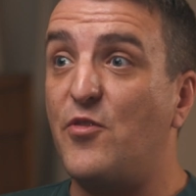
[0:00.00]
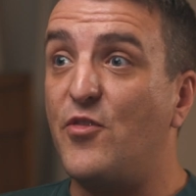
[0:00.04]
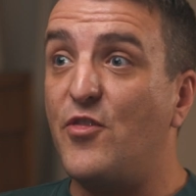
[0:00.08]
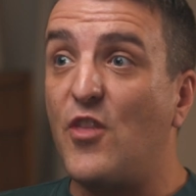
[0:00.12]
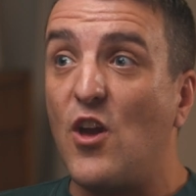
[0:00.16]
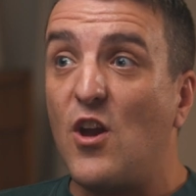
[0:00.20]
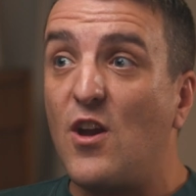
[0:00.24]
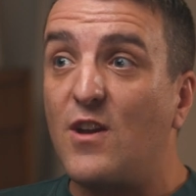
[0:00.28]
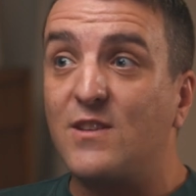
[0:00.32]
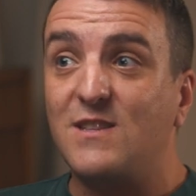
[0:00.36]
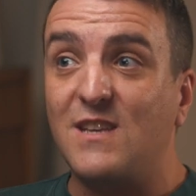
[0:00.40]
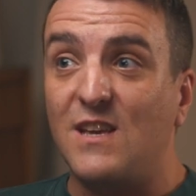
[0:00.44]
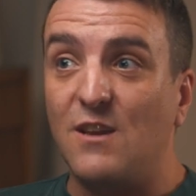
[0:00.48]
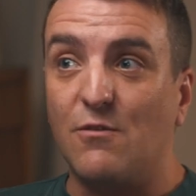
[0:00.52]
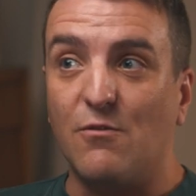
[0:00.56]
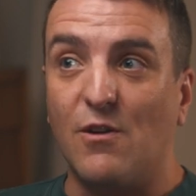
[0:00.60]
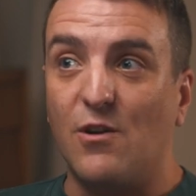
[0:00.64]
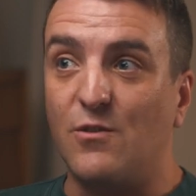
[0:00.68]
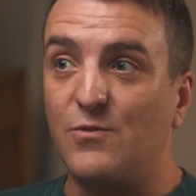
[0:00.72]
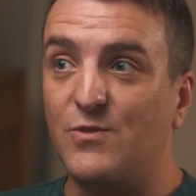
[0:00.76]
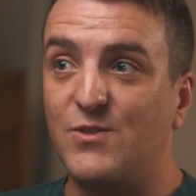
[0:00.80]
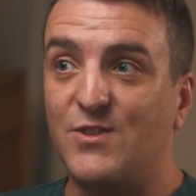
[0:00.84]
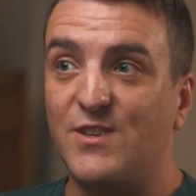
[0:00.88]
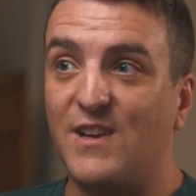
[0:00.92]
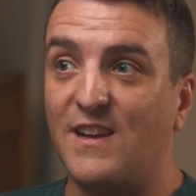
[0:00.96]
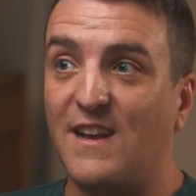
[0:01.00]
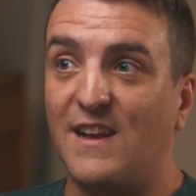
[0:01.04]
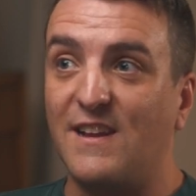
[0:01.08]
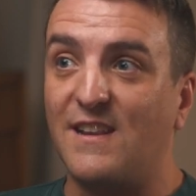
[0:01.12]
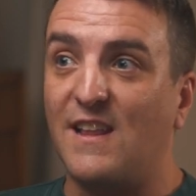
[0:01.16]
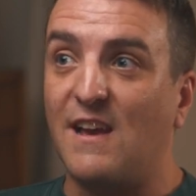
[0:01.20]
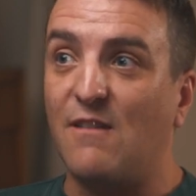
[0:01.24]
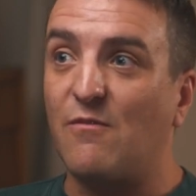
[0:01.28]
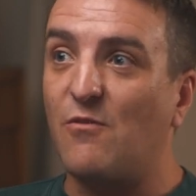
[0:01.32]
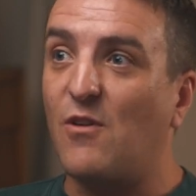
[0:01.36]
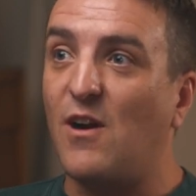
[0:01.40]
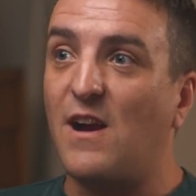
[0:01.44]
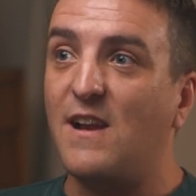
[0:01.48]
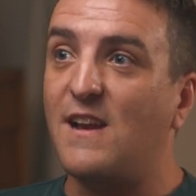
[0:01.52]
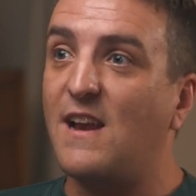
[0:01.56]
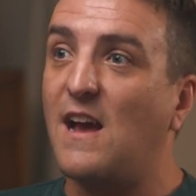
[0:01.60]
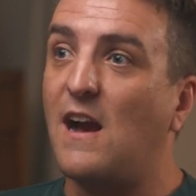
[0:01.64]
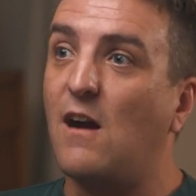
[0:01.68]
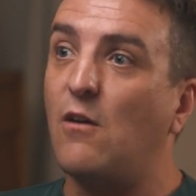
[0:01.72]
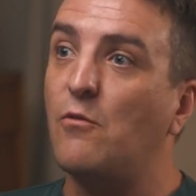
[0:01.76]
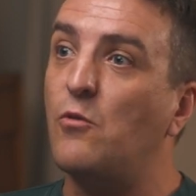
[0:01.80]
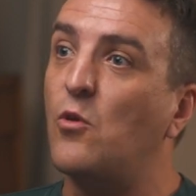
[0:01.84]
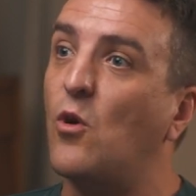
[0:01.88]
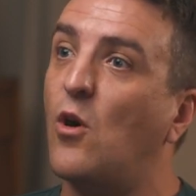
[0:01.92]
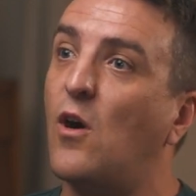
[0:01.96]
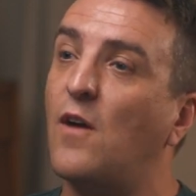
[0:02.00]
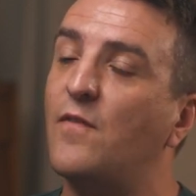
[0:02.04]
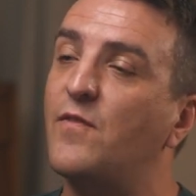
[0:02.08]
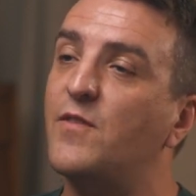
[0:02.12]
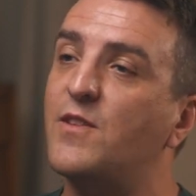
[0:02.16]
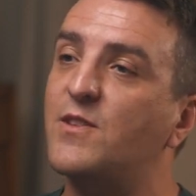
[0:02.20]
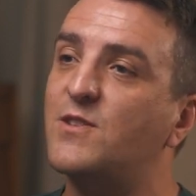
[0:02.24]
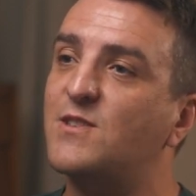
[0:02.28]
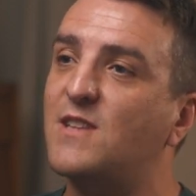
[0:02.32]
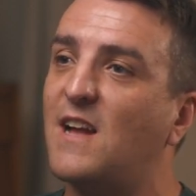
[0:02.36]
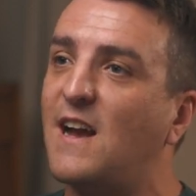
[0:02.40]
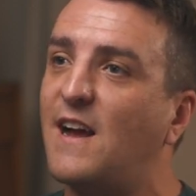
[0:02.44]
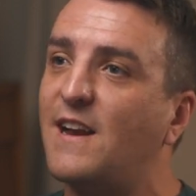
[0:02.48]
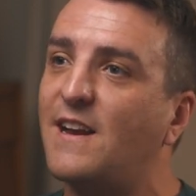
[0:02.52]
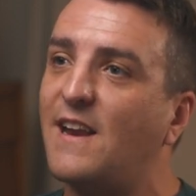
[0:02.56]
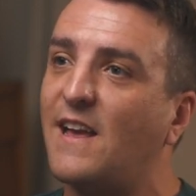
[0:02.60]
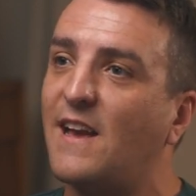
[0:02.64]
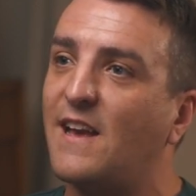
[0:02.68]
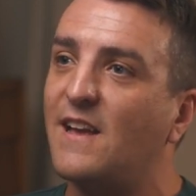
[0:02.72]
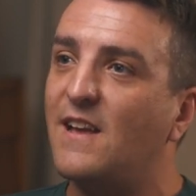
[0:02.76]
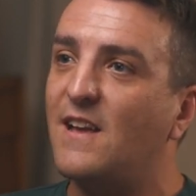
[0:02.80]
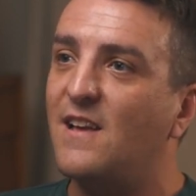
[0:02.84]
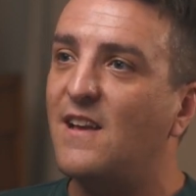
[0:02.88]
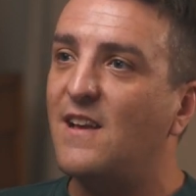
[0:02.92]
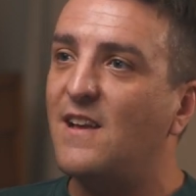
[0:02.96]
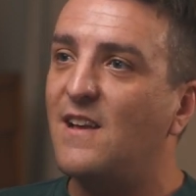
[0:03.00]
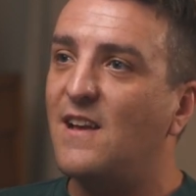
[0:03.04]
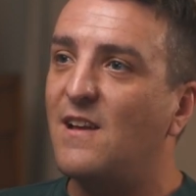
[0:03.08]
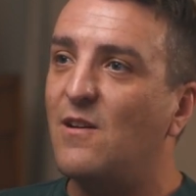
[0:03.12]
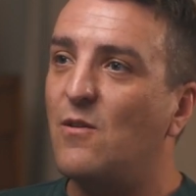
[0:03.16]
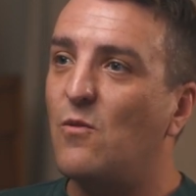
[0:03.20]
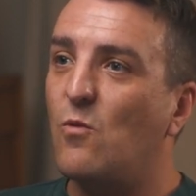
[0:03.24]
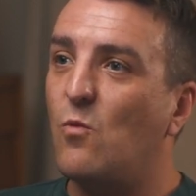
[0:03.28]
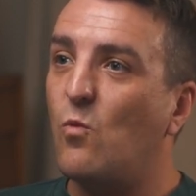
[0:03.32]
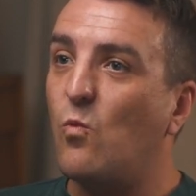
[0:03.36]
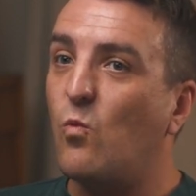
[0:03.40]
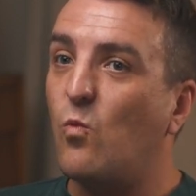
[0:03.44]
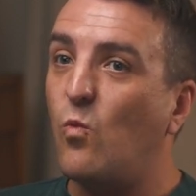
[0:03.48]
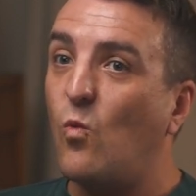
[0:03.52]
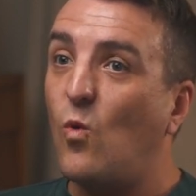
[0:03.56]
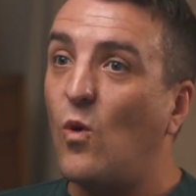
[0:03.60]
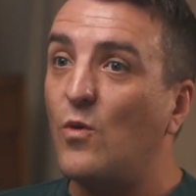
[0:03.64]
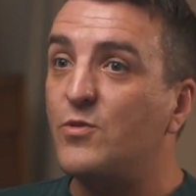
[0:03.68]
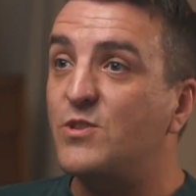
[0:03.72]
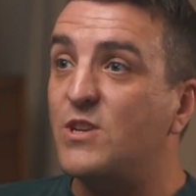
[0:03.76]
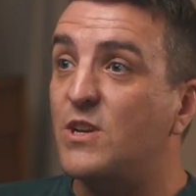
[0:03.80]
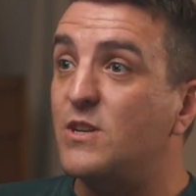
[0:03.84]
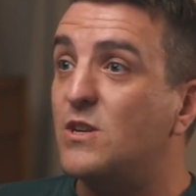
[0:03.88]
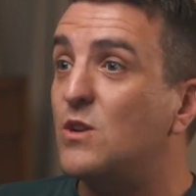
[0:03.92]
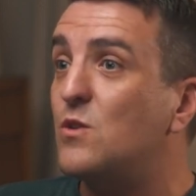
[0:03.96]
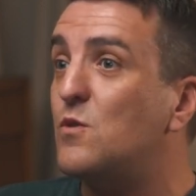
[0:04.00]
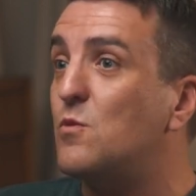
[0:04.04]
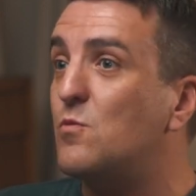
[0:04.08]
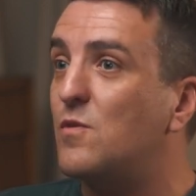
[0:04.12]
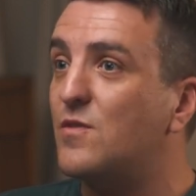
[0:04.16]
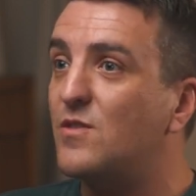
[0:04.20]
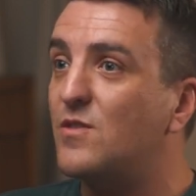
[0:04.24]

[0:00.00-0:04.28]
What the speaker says: 30-year-olds sitting there right now, not understanding what to do